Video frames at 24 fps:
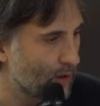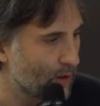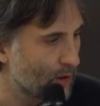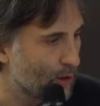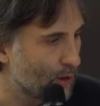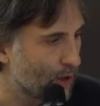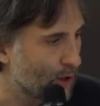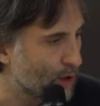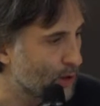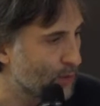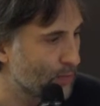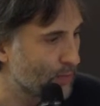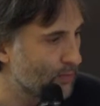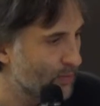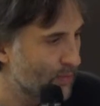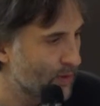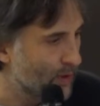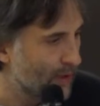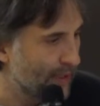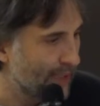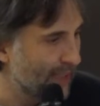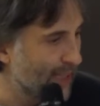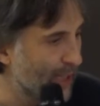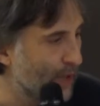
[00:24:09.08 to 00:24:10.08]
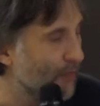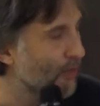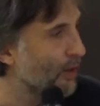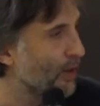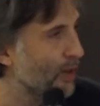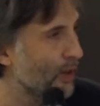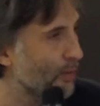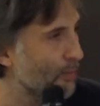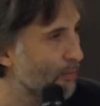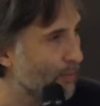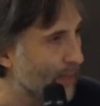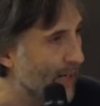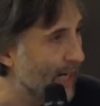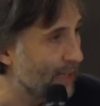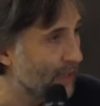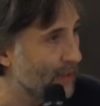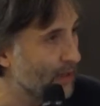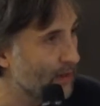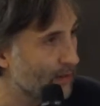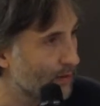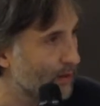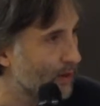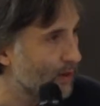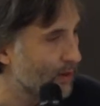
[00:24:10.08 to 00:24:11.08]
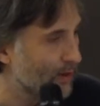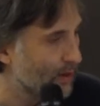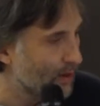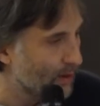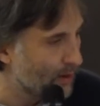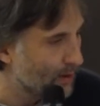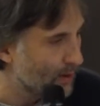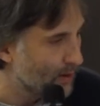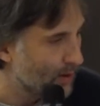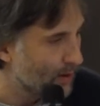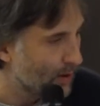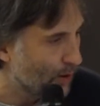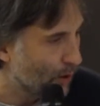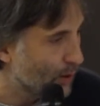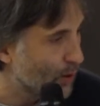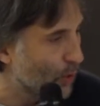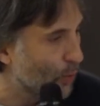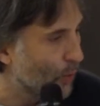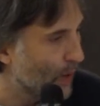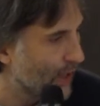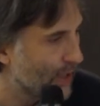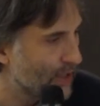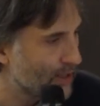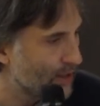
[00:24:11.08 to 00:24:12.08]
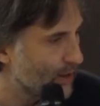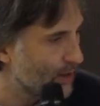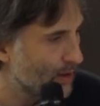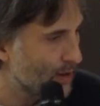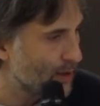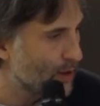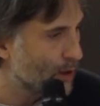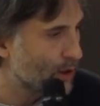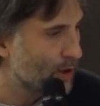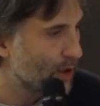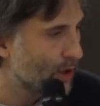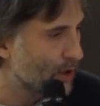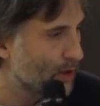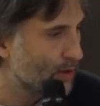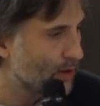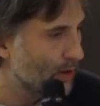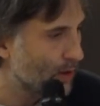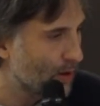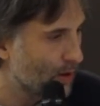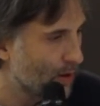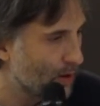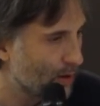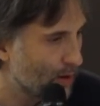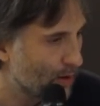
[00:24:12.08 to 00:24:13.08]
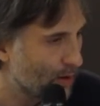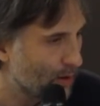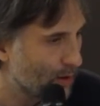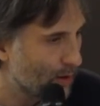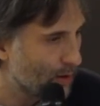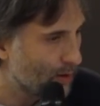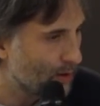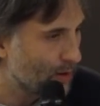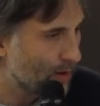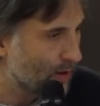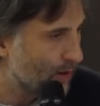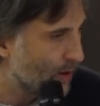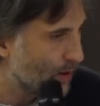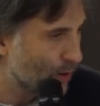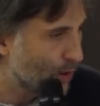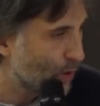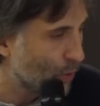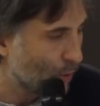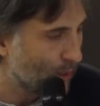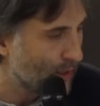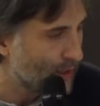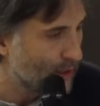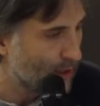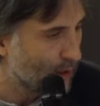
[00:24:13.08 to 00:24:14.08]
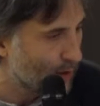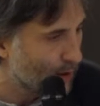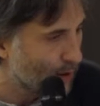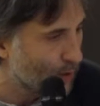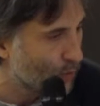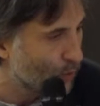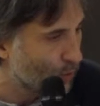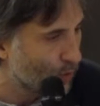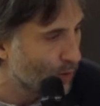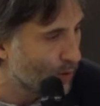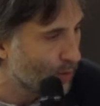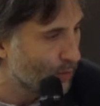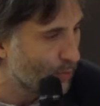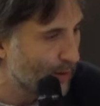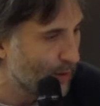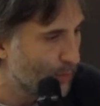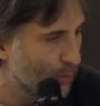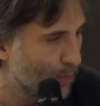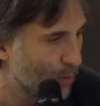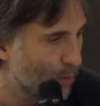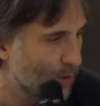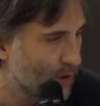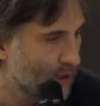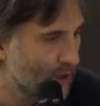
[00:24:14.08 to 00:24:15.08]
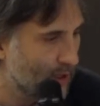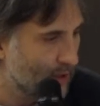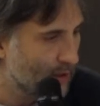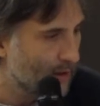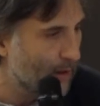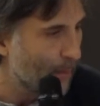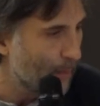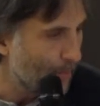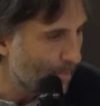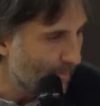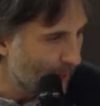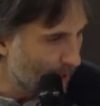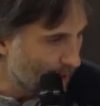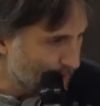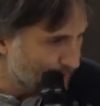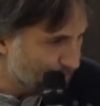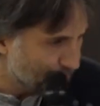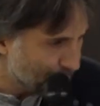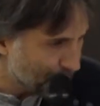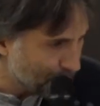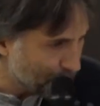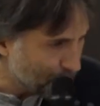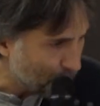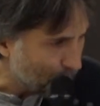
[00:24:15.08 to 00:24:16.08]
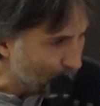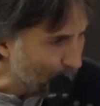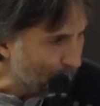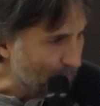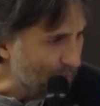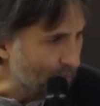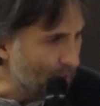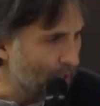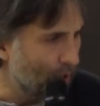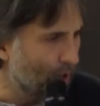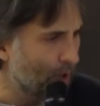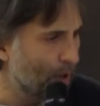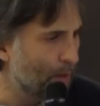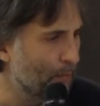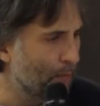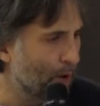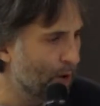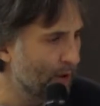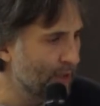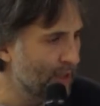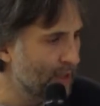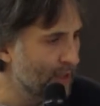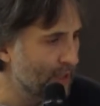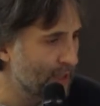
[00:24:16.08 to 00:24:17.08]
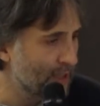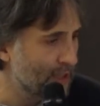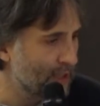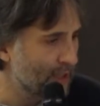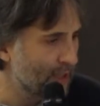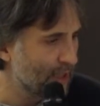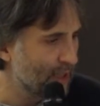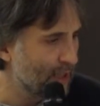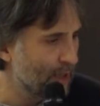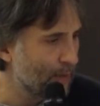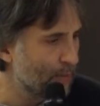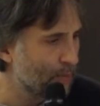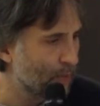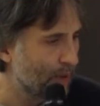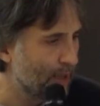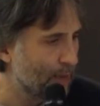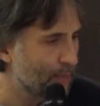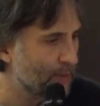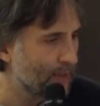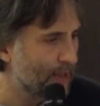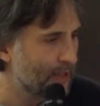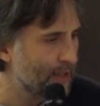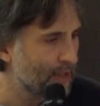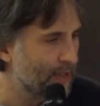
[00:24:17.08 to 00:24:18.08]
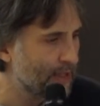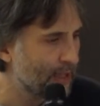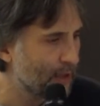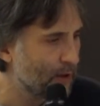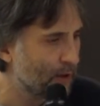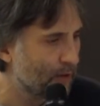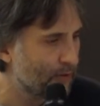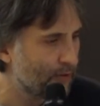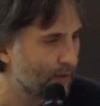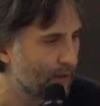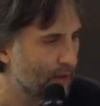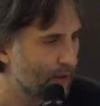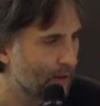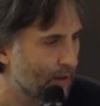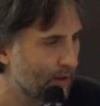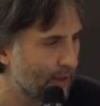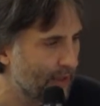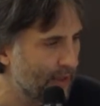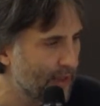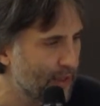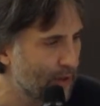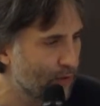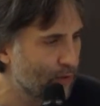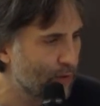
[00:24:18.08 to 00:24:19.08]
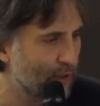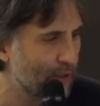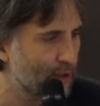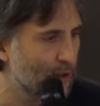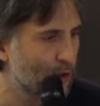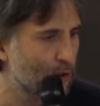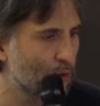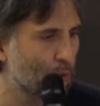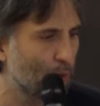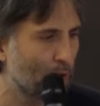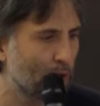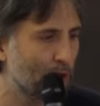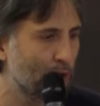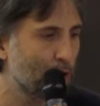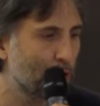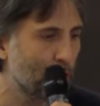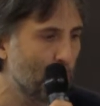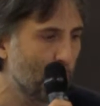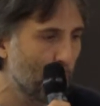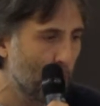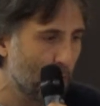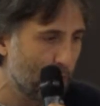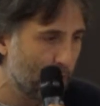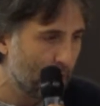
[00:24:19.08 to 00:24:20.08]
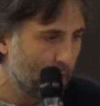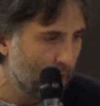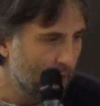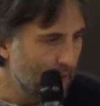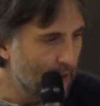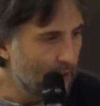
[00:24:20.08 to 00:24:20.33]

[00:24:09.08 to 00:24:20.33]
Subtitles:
just evil and bad. Otherwise, it's just otherwise it wouldn't be bullshit. More interestingly, perhaps, instead of indifference towards truth,